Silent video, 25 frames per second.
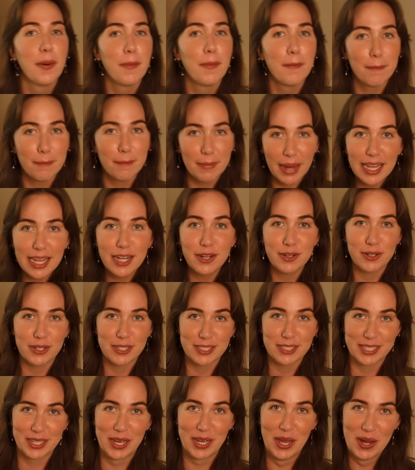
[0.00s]

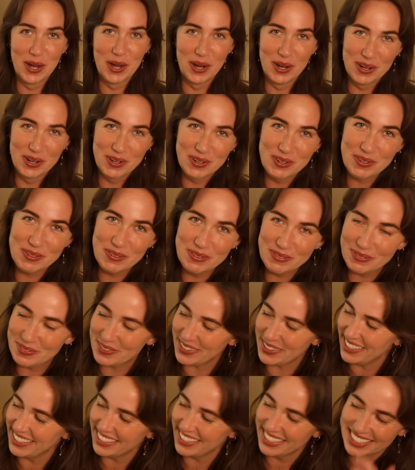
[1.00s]
microscope
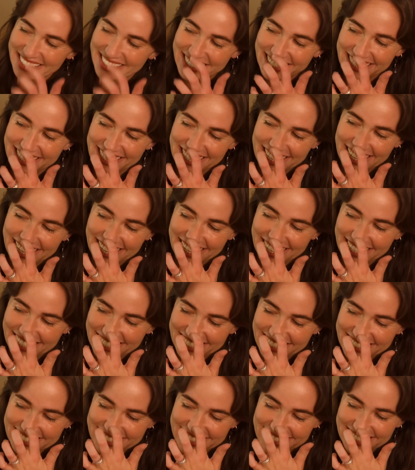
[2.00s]

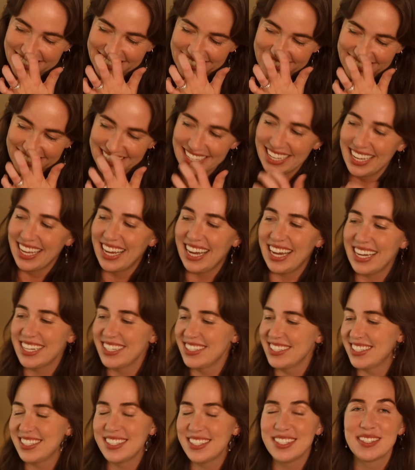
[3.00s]
and I
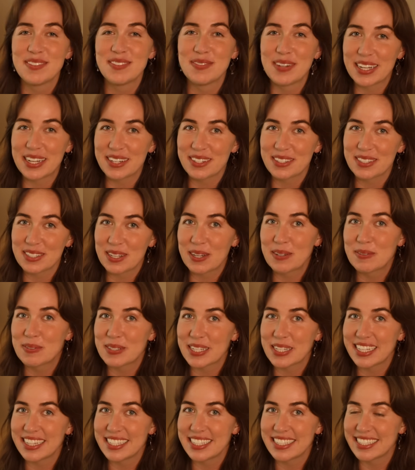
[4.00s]
used to use microscopes
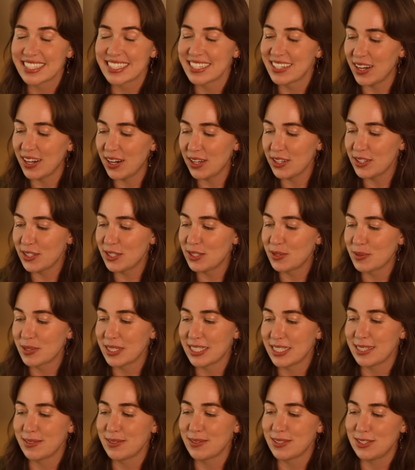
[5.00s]
like this in college
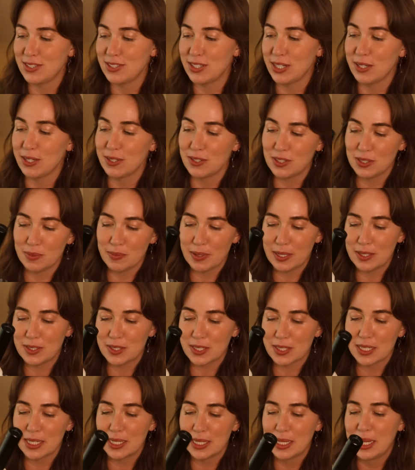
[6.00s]
because I was a geology
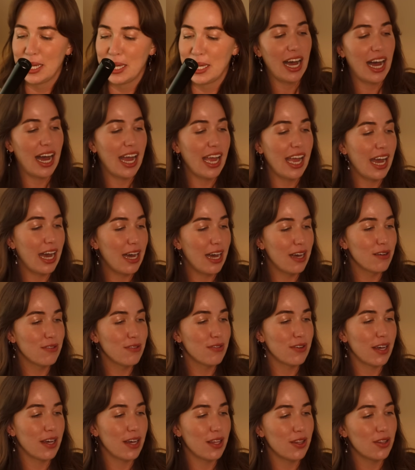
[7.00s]
major. I
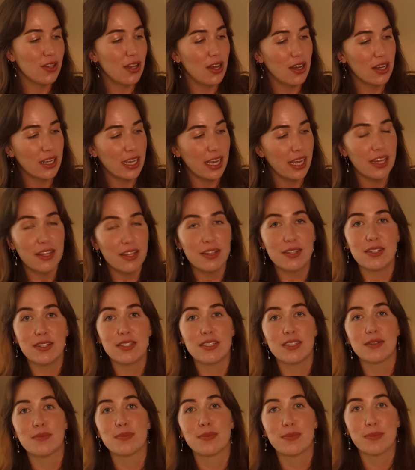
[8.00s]
have a
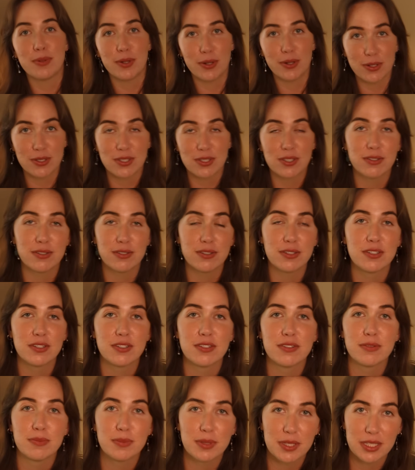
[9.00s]
long-held
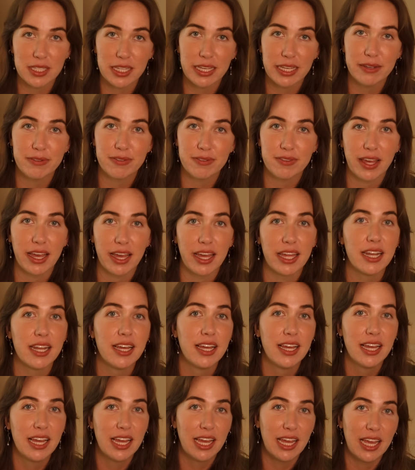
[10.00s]
personal belief that
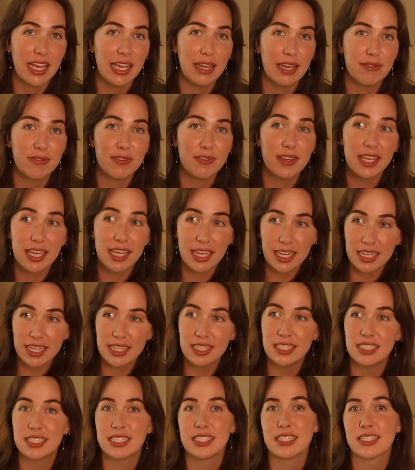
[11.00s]
if
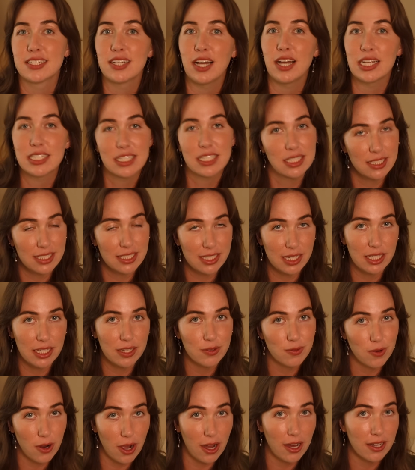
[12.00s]
kids got to see
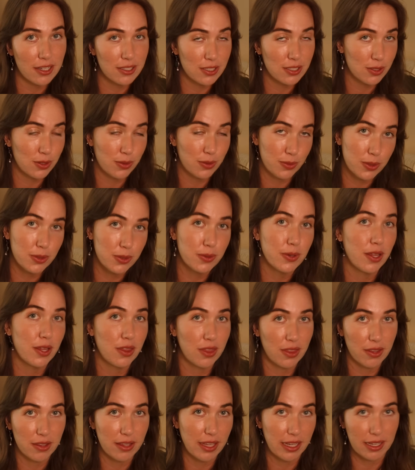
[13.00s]
rocks through
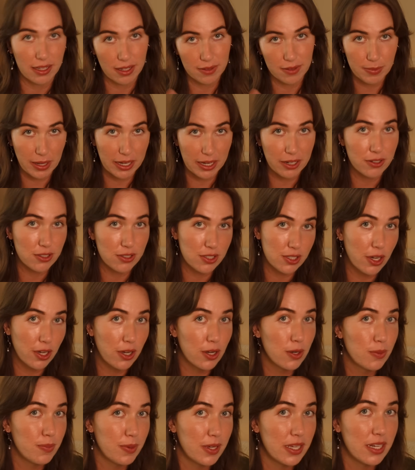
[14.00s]
a
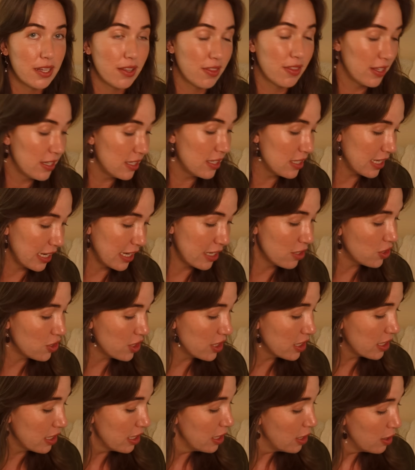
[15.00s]
microscope in a thin
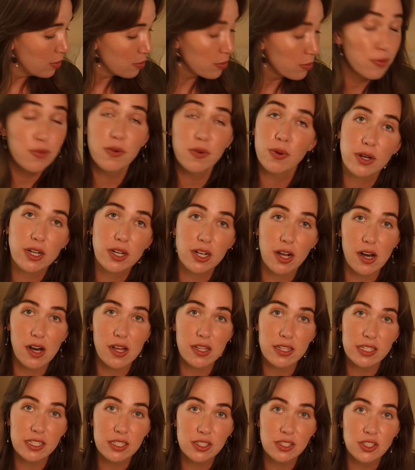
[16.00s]
section before
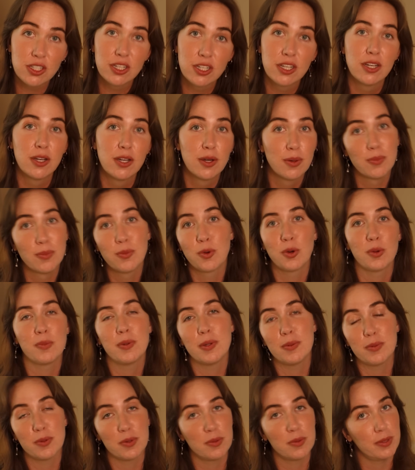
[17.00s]
college, more
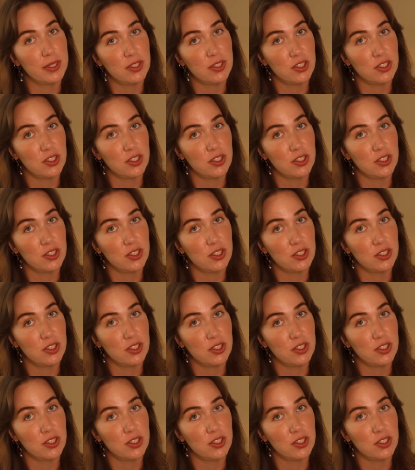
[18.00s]
people would be